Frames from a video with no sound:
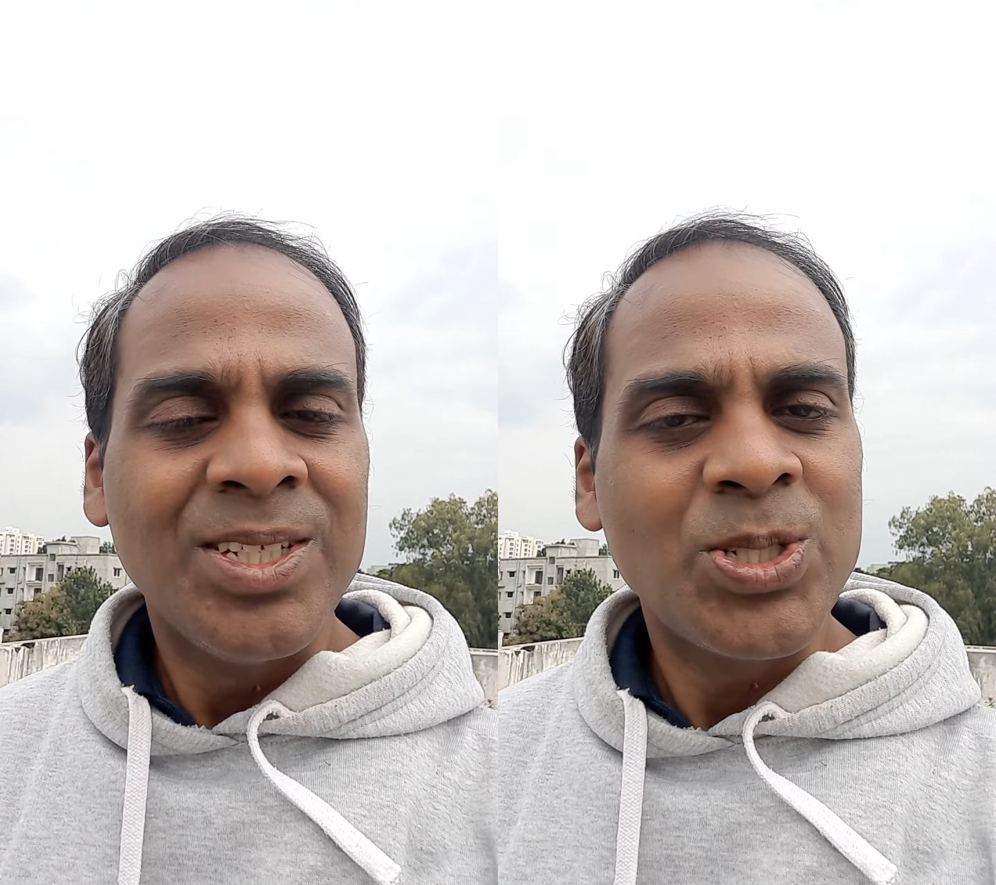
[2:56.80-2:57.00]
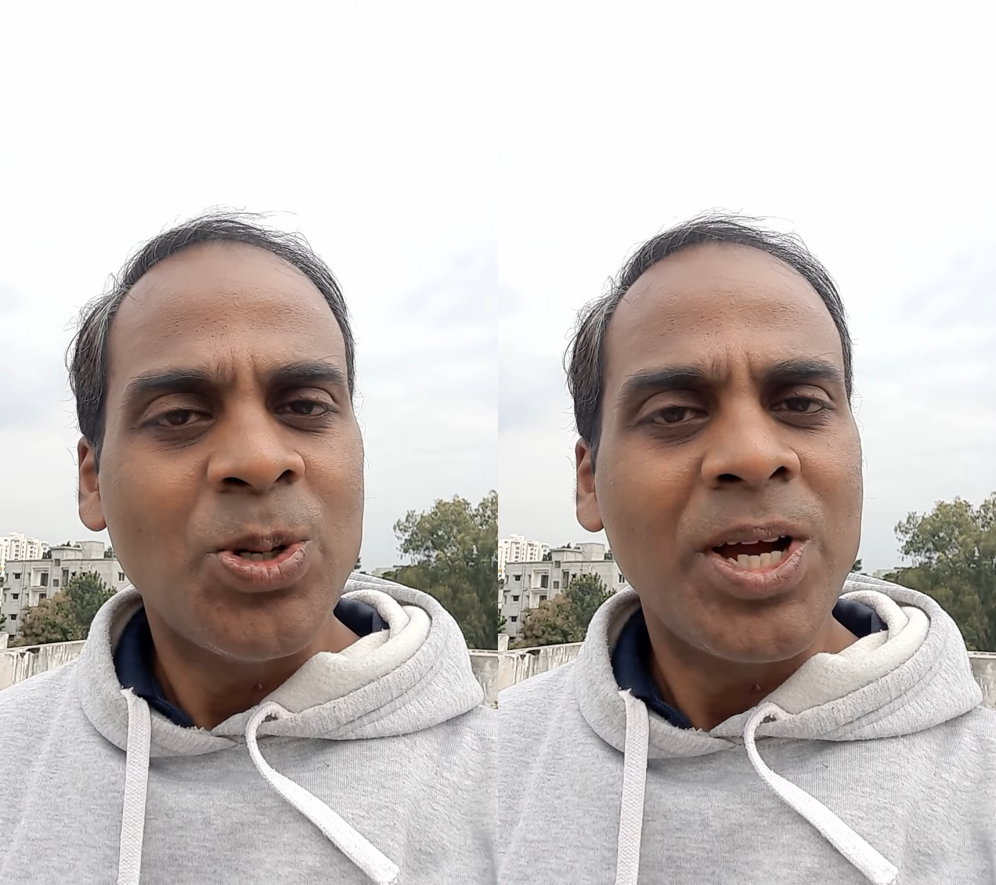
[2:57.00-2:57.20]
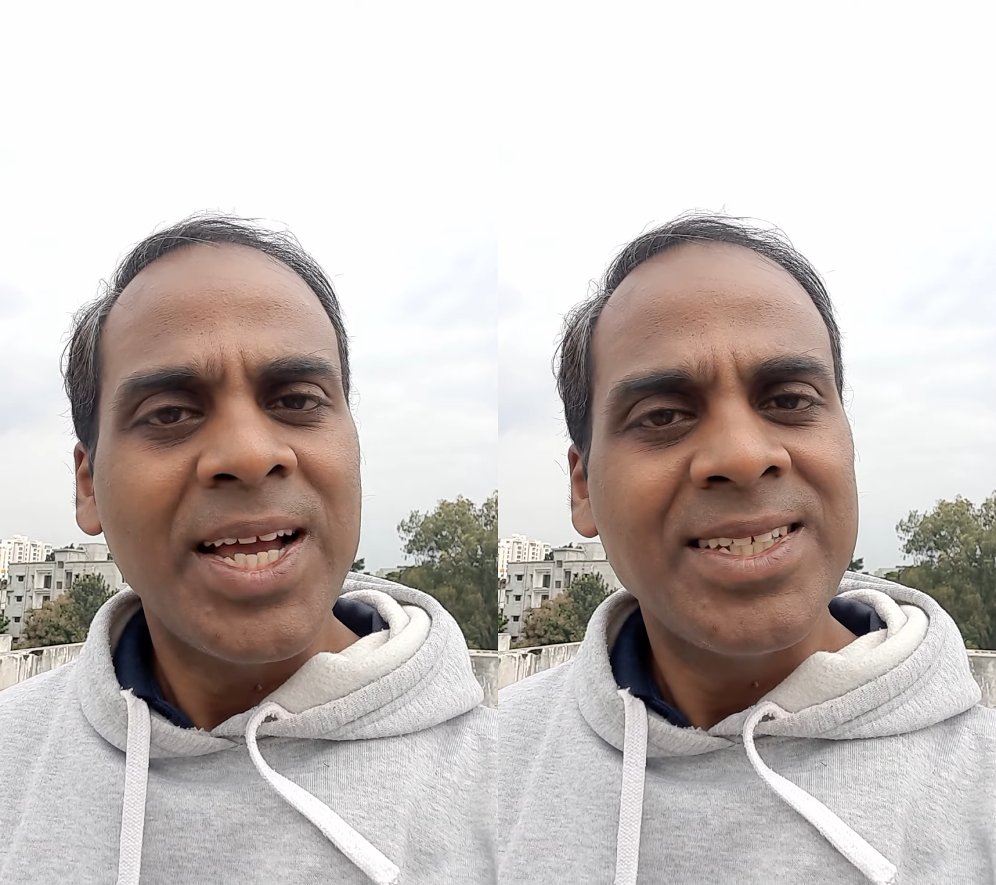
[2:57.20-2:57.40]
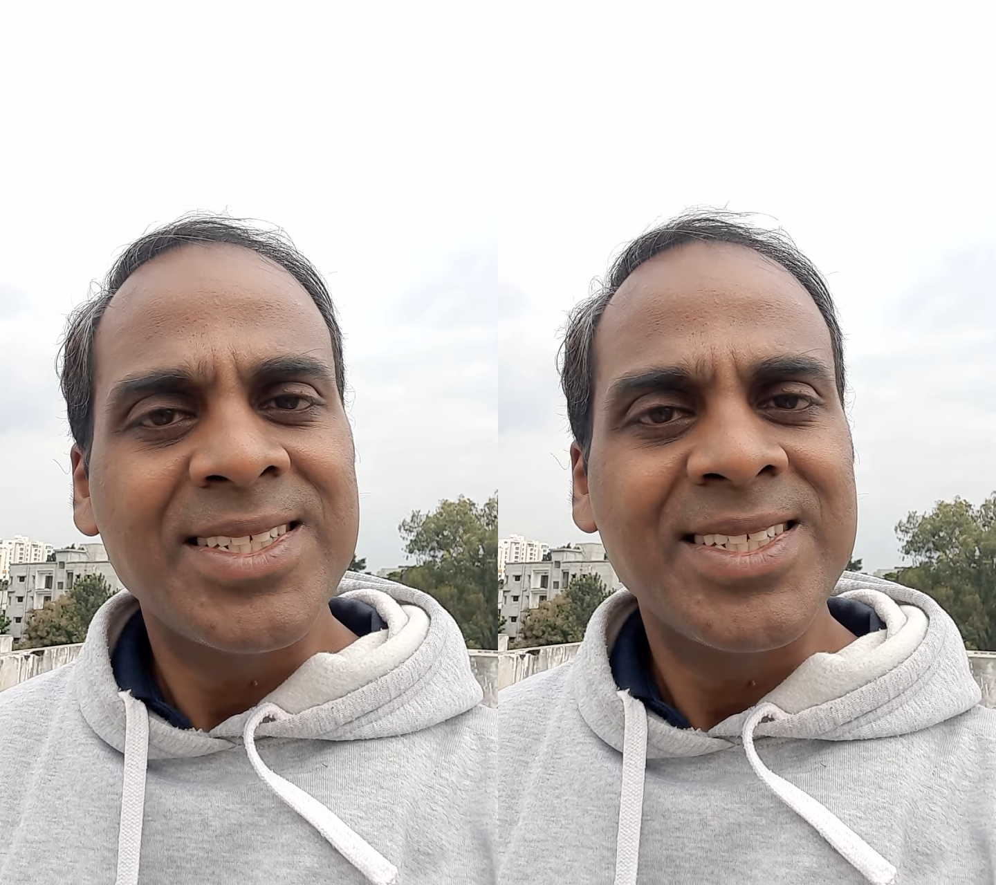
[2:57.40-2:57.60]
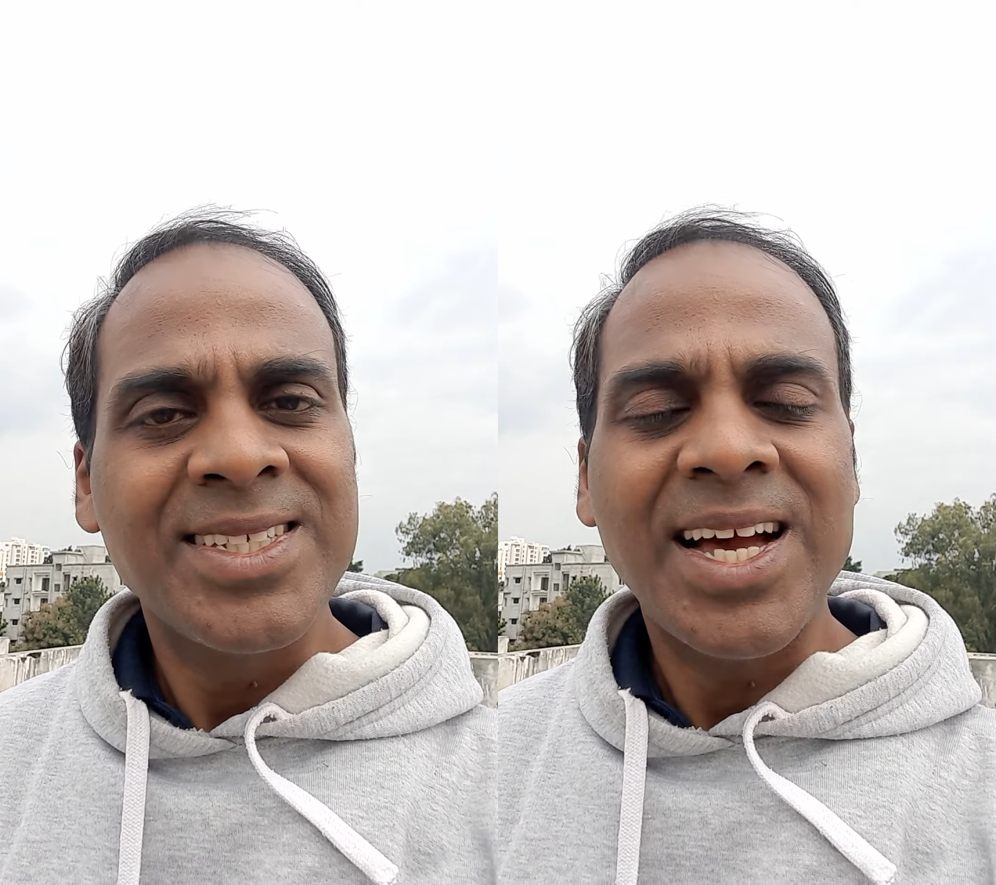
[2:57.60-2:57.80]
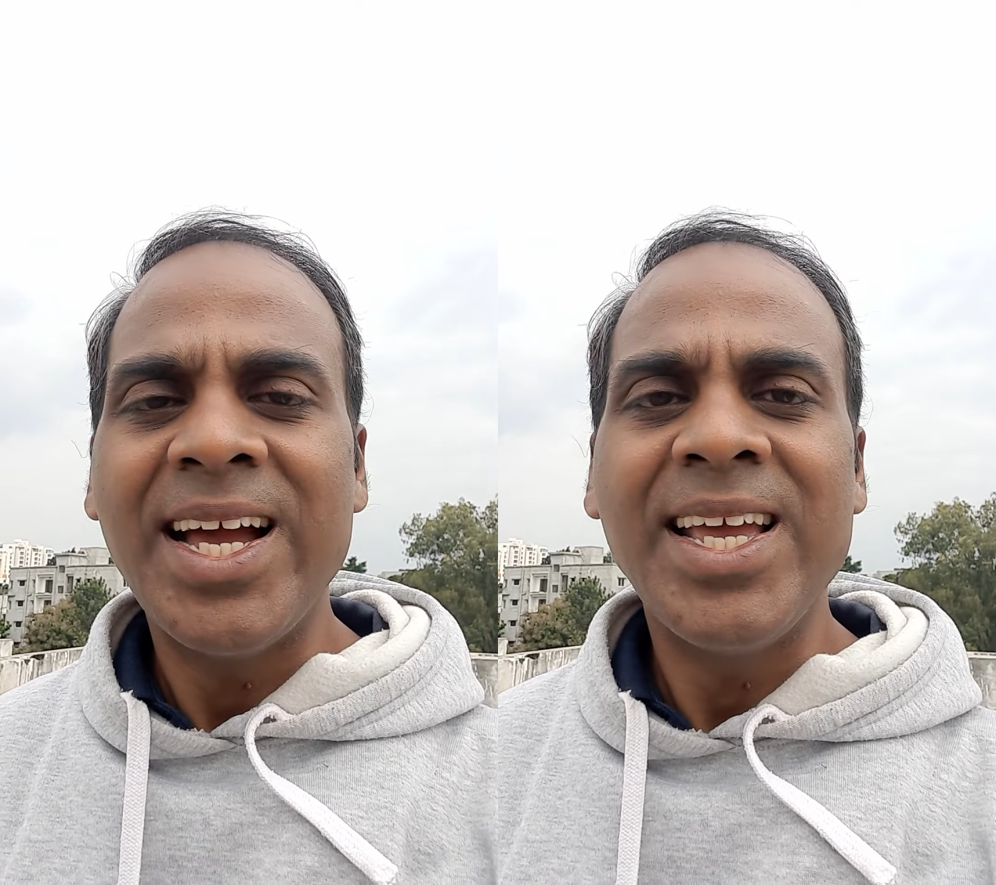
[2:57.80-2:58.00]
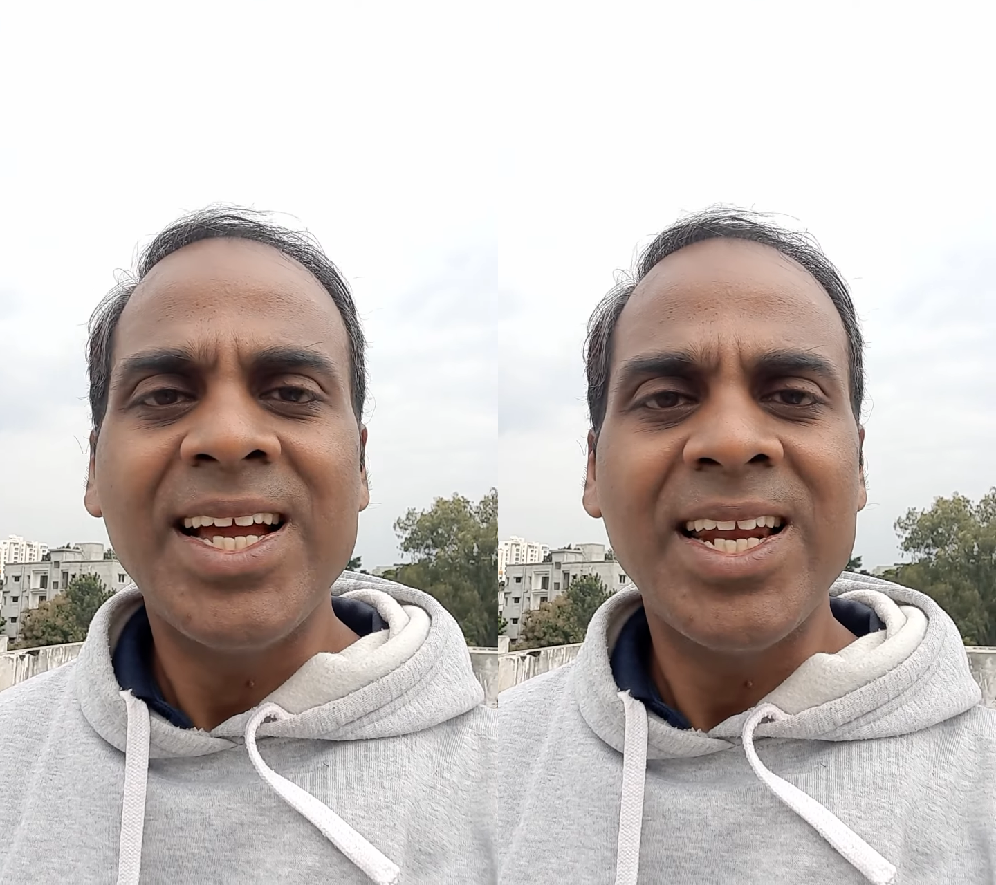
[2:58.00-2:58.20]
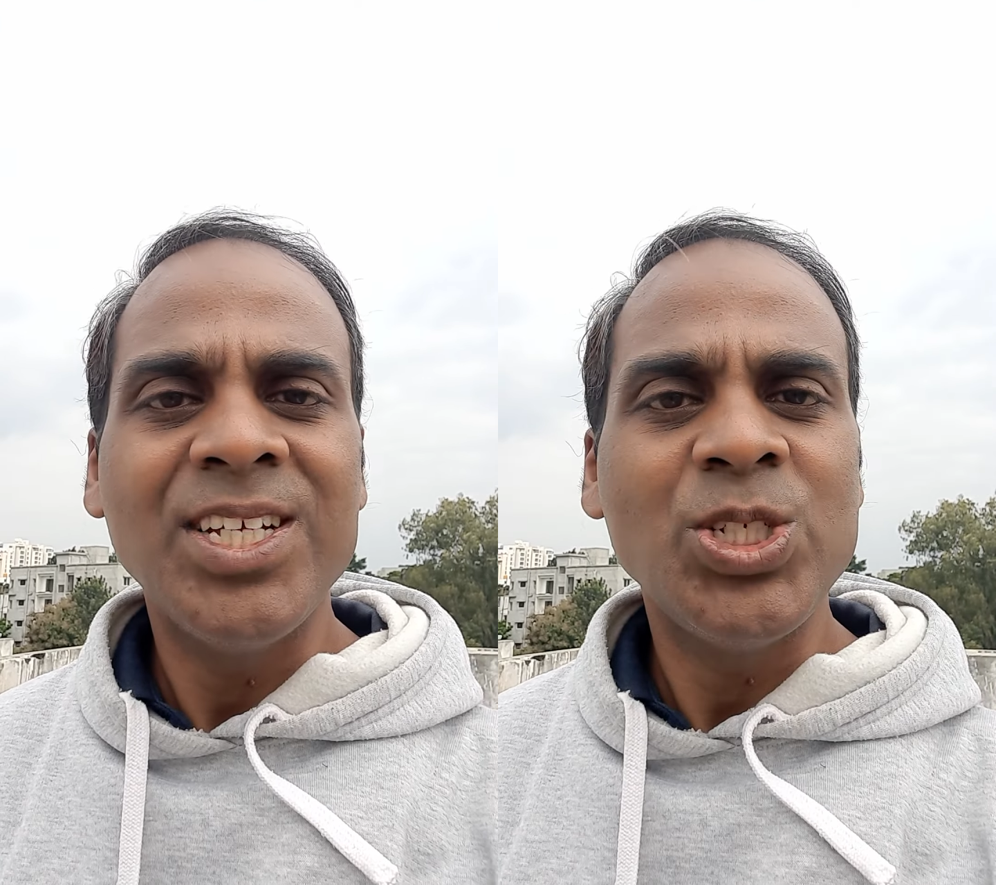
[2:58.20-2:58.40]
So guys, I
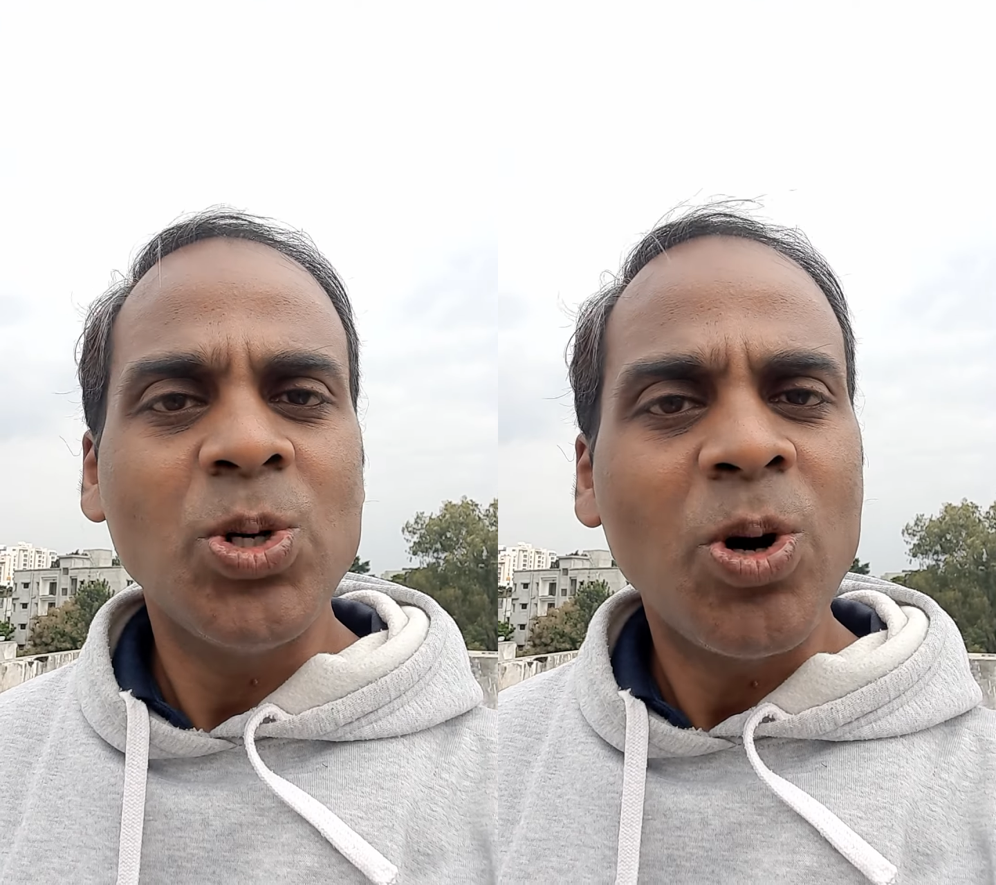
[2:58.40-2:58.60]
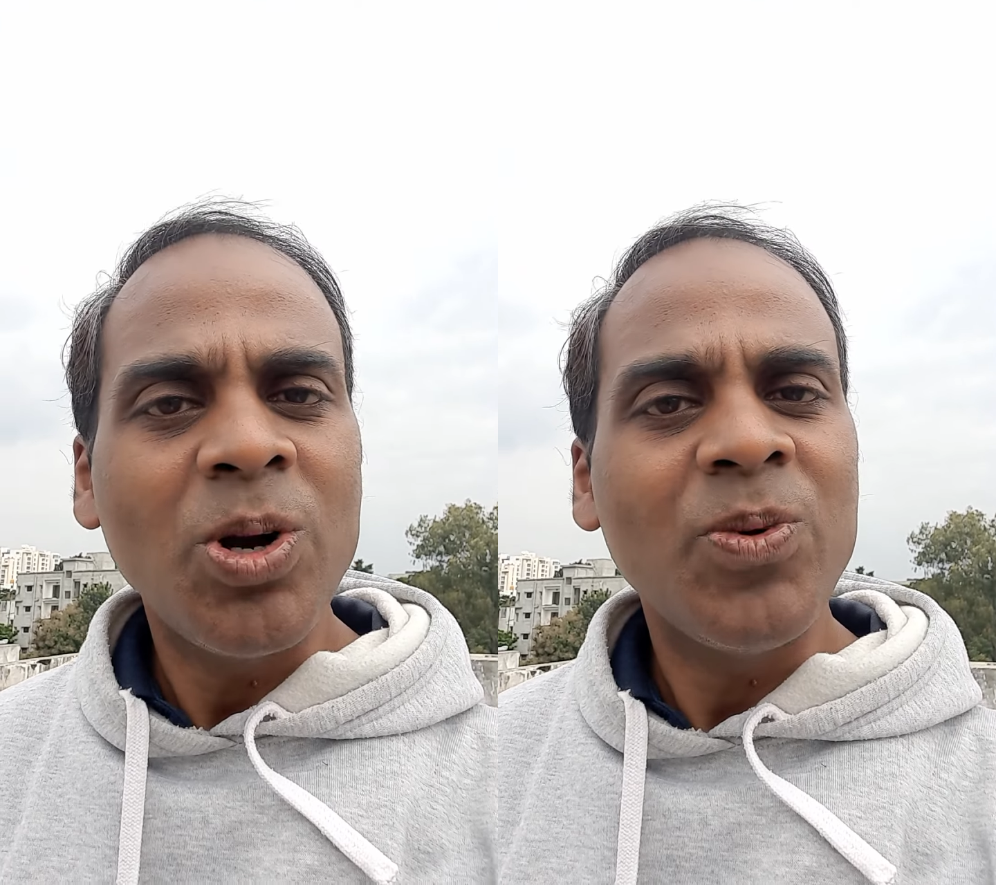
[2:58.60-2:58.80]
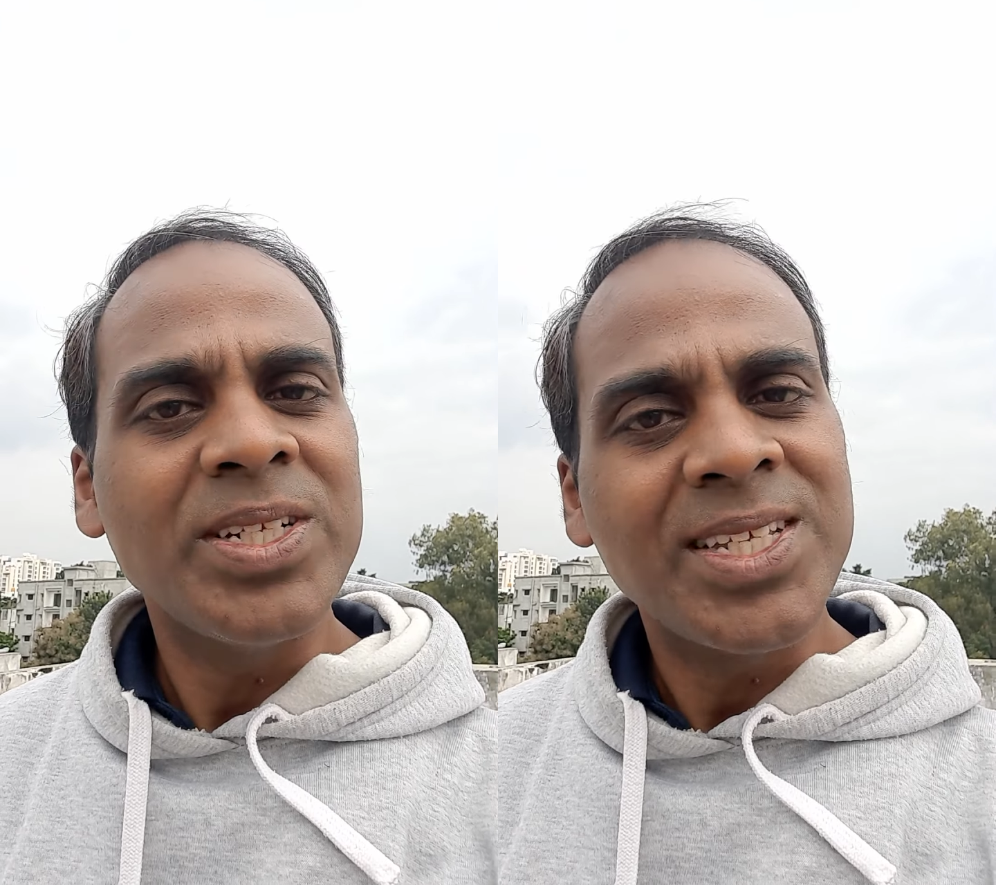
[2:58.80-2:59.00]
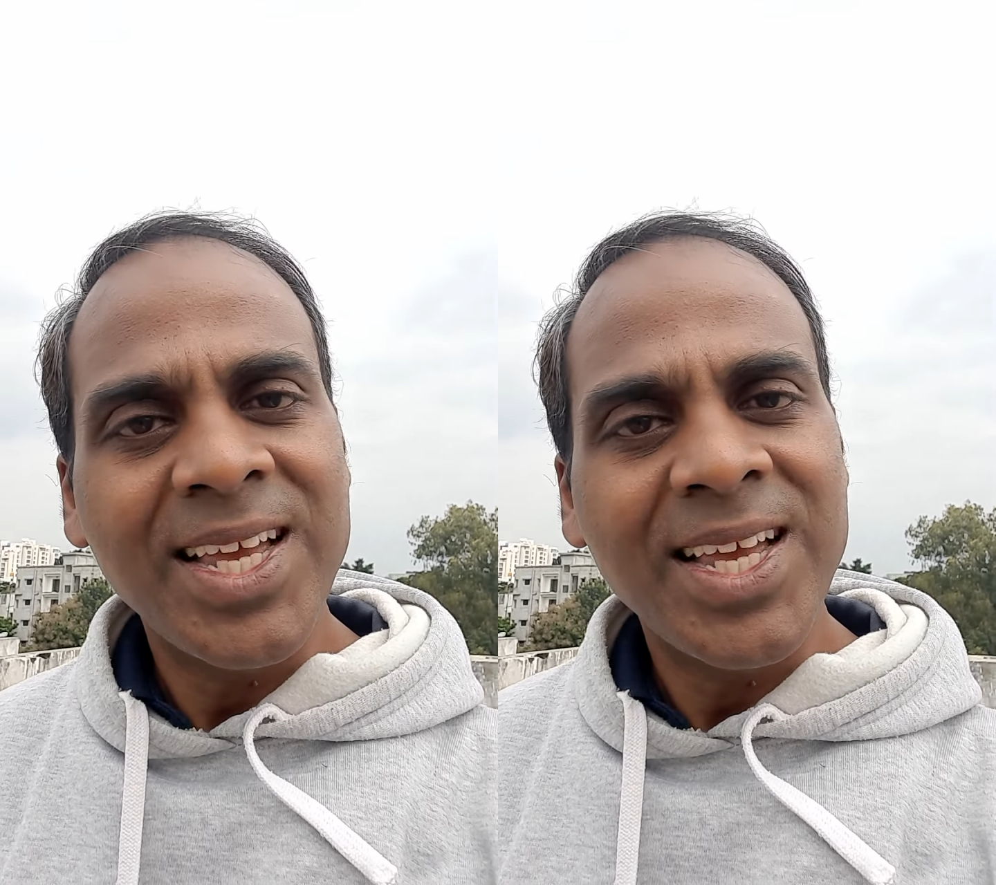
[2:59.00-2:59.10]
encourage you all once